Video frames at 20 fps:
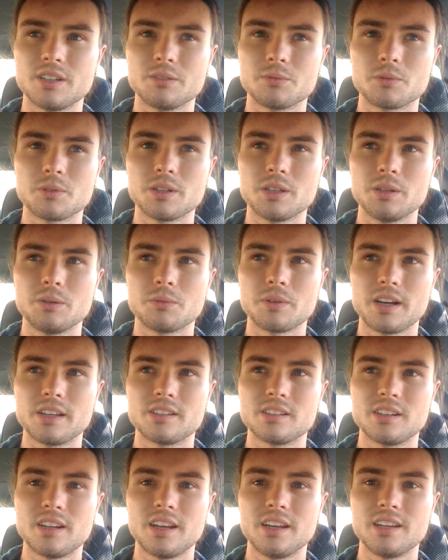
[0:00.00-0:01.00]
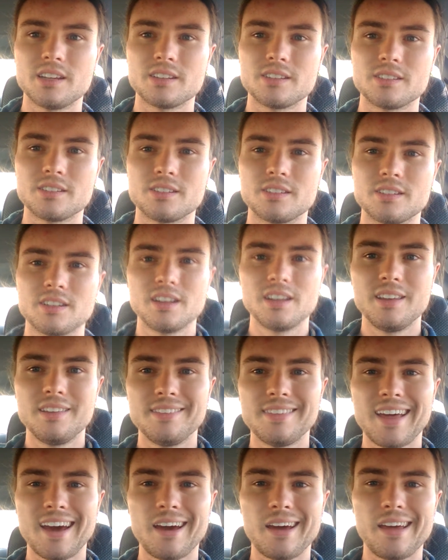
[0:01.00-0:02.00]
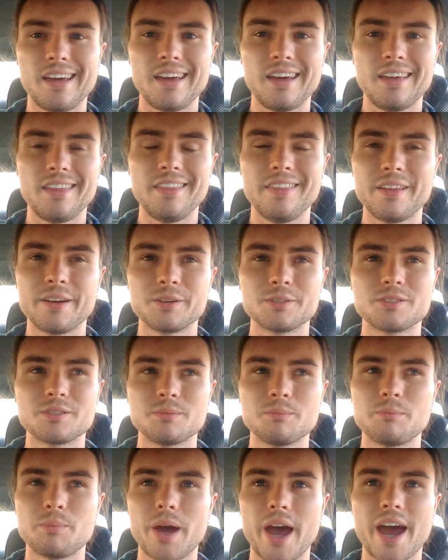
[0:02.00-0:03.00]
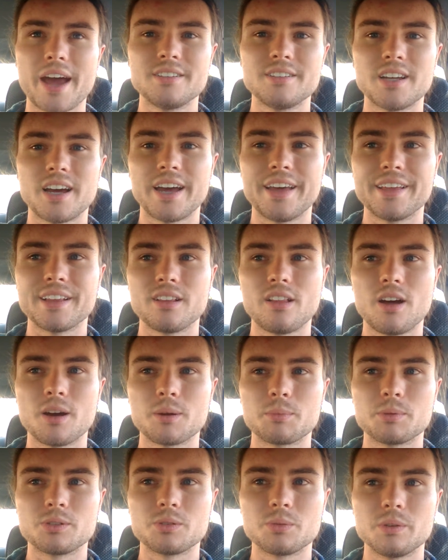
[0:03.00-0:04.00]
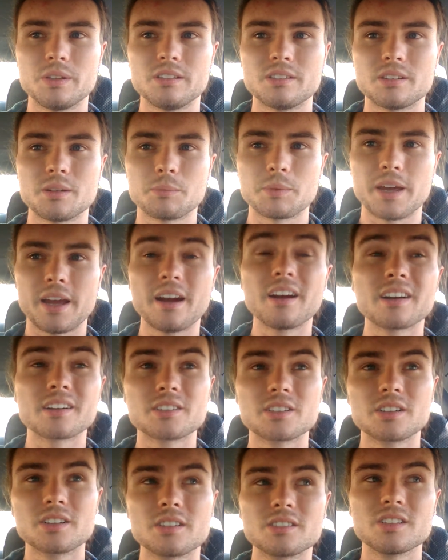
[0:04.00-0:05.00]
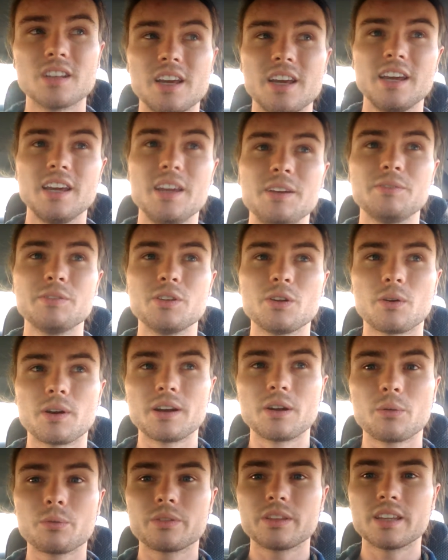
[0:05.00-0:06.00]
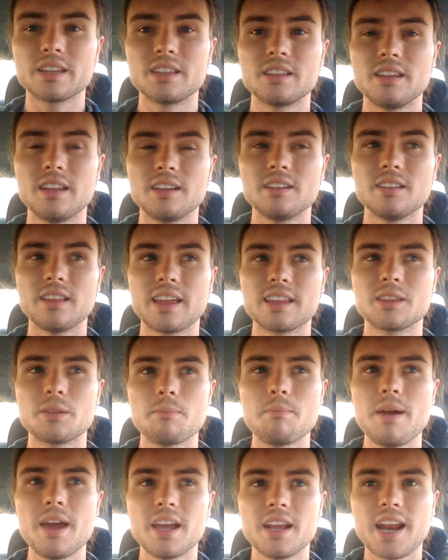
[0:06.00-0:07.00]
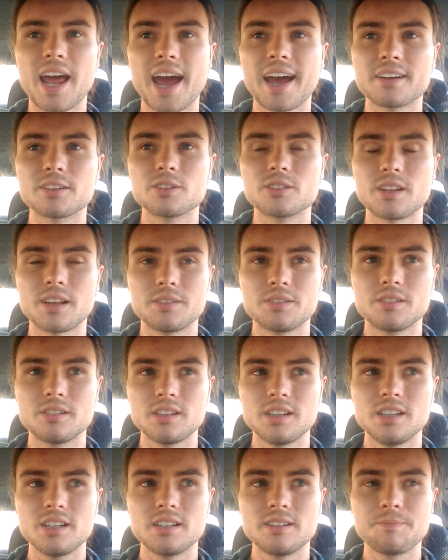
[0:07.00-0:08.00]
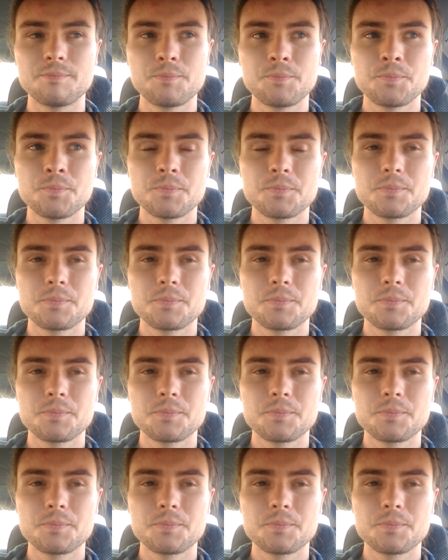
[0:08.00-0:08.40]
didn't really resonate, because that there's some bad dialogue between some characters, even though I don't think, like, the main actors, I've seen